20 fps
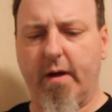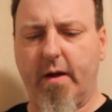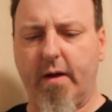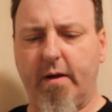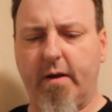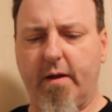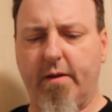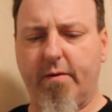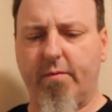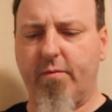
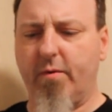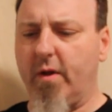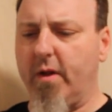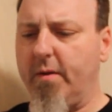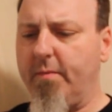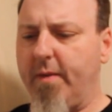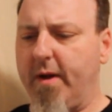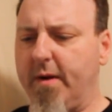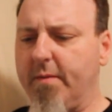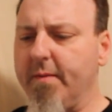nothing
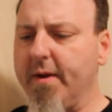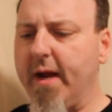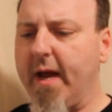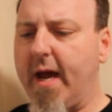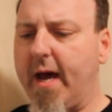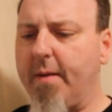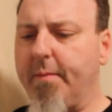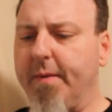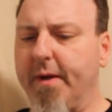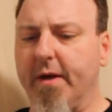really made me
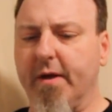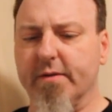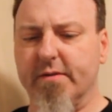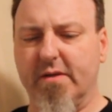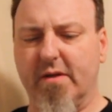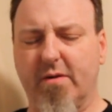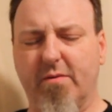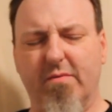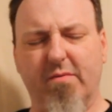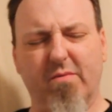happy because
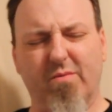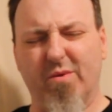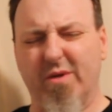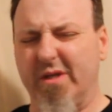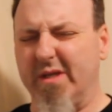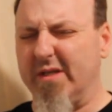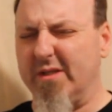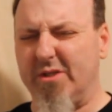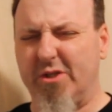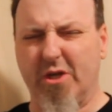it would
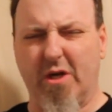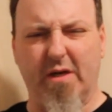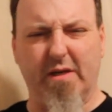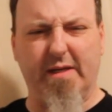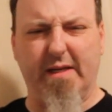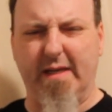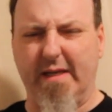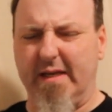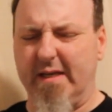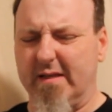get
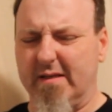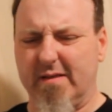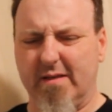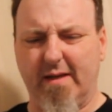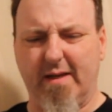junky,